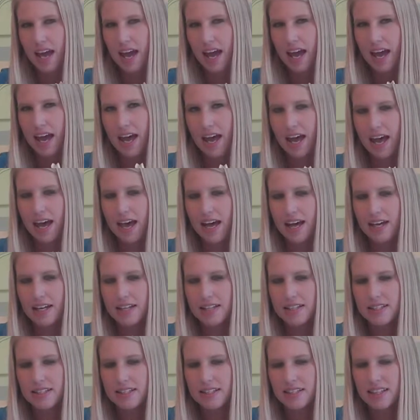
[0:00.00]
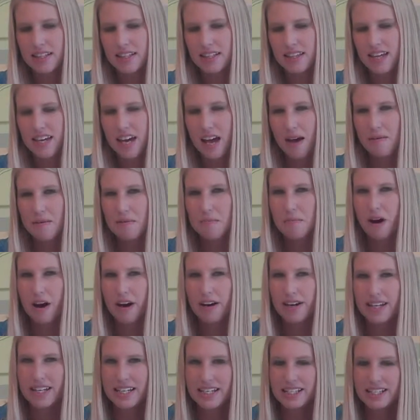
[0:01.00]
and they come
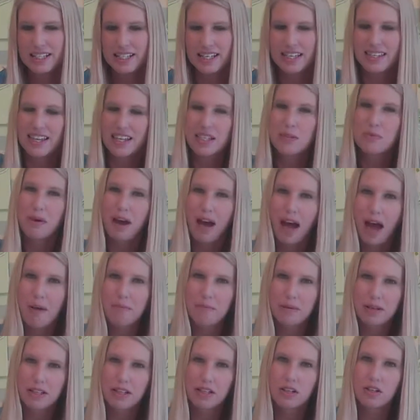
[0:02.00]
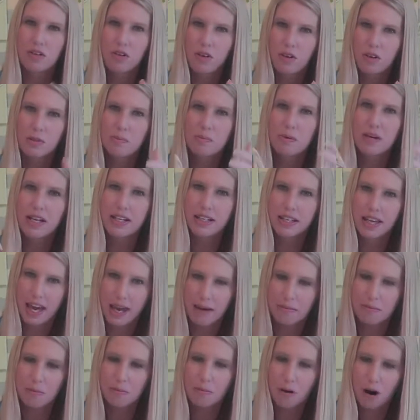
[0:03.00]
apart easy, and that's what happened. A clothespin
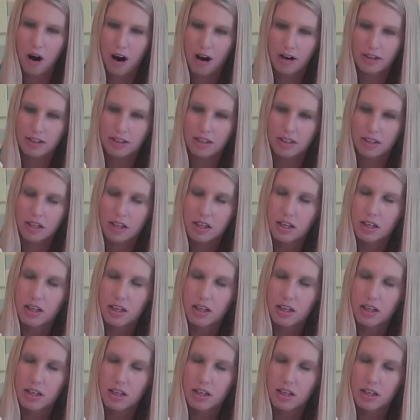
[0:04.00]
came apart